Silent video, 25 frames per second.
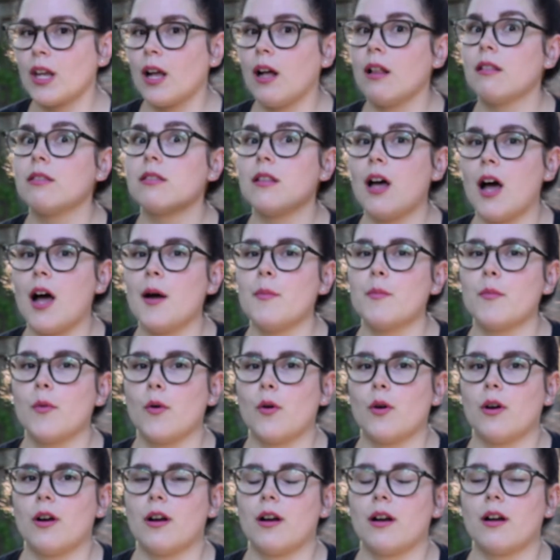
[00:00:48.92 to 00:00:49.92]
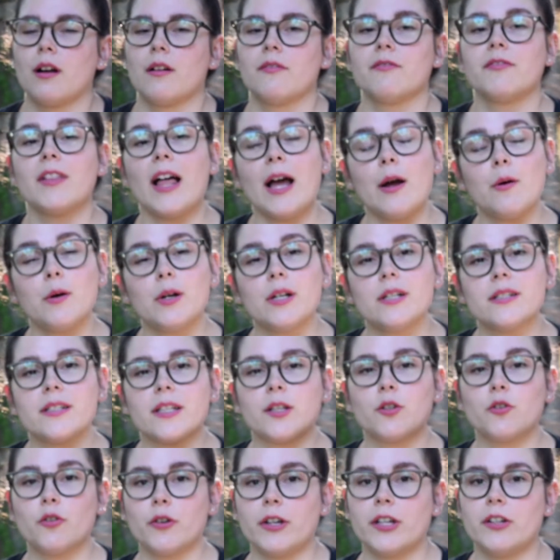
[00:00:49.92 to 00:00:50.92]
a lot more flowers
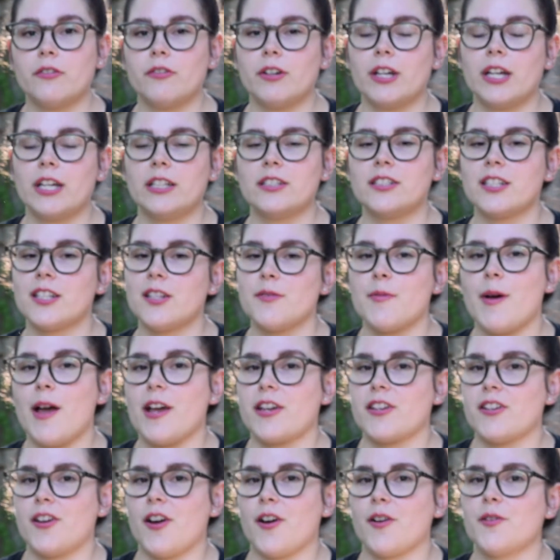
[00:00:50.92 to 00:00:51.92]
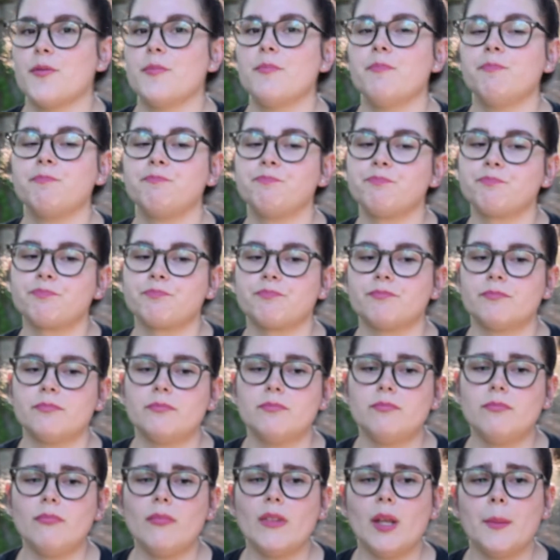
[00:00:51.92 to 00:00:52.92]
and greenery to the backyard,
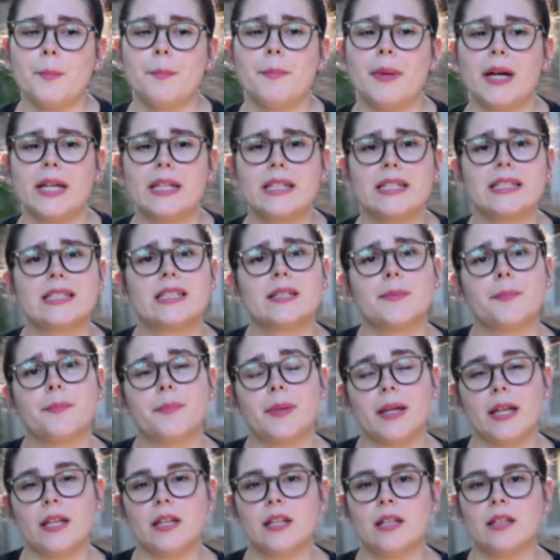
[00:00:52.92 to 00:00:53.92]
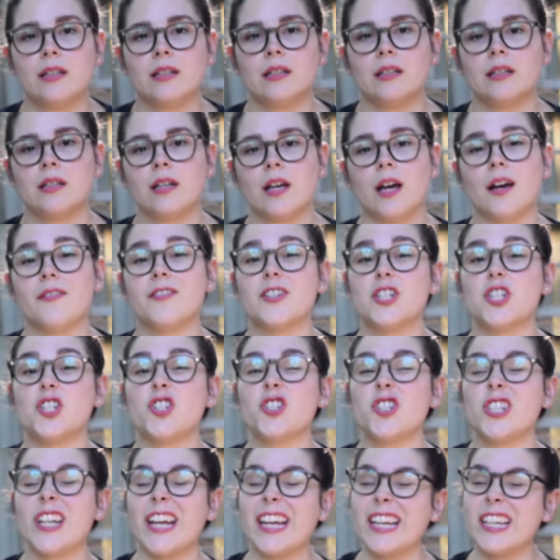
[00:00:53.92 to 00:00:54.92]
but it's a bit of a
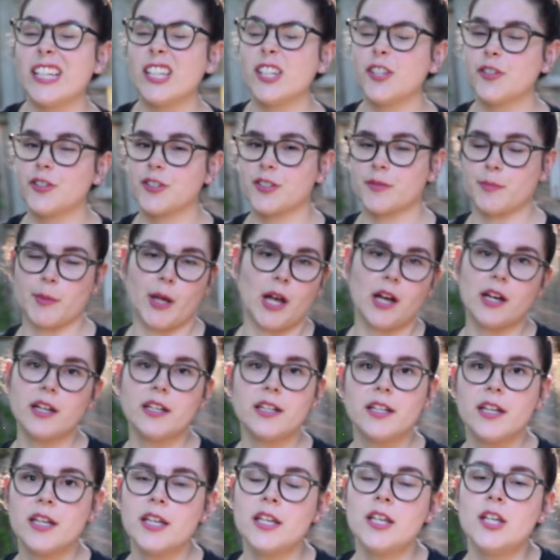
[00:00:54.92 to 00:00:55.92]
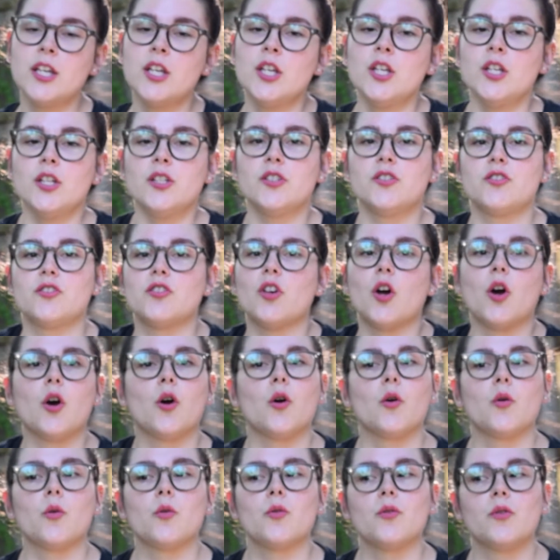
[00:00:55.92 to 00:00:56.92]
shadier spot.
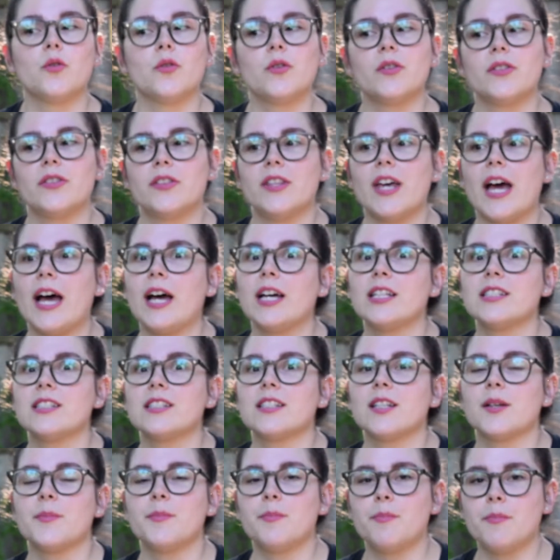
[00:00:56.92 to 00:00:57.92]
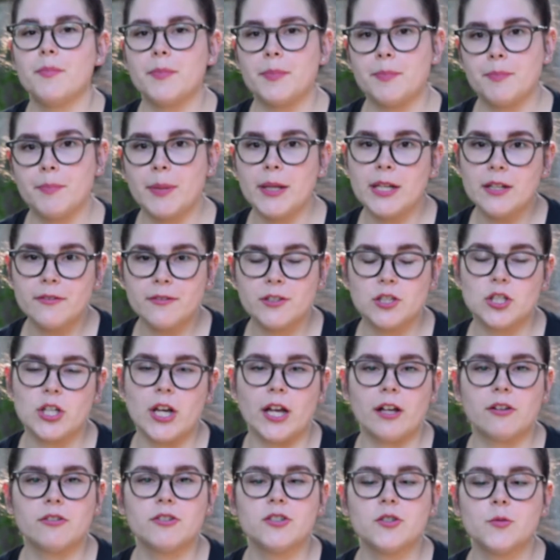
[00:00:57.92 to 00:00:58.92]
So that's a bit of a
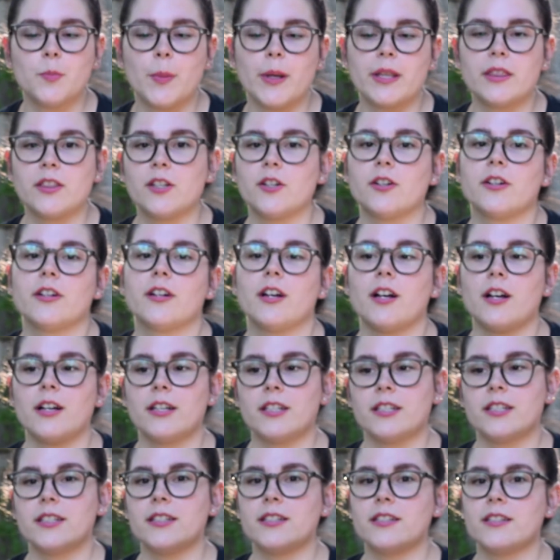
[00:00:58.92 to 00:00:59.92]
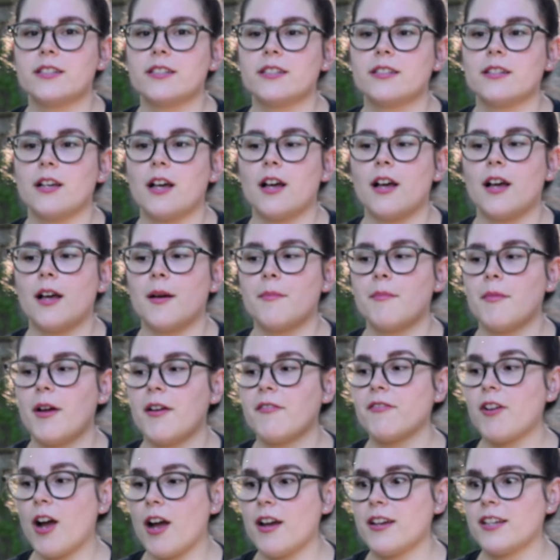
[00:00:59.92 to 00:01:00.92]
challenge, but there is,
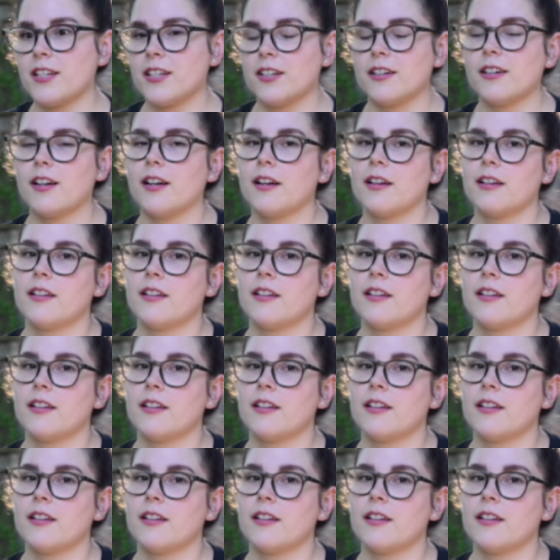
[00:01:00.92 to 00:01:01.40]
I've got here